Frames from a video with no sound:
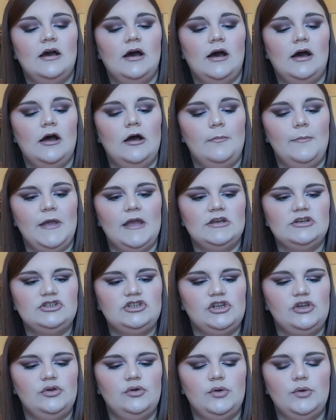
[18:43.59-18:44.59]
And
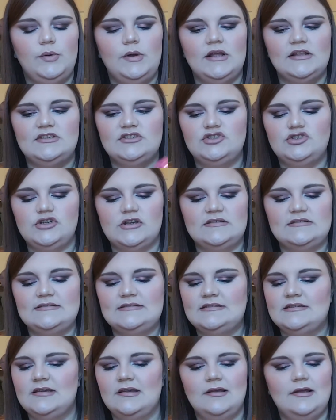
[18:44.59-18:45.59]
two, it's
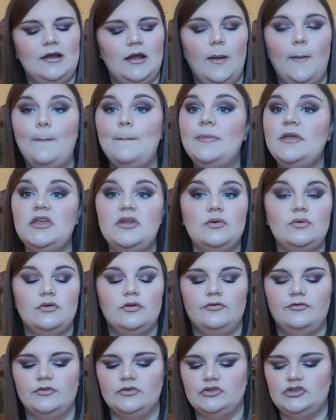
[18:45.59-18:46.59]
just a
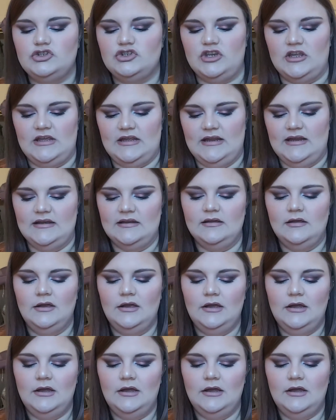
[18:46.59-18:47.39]
beautiful shade.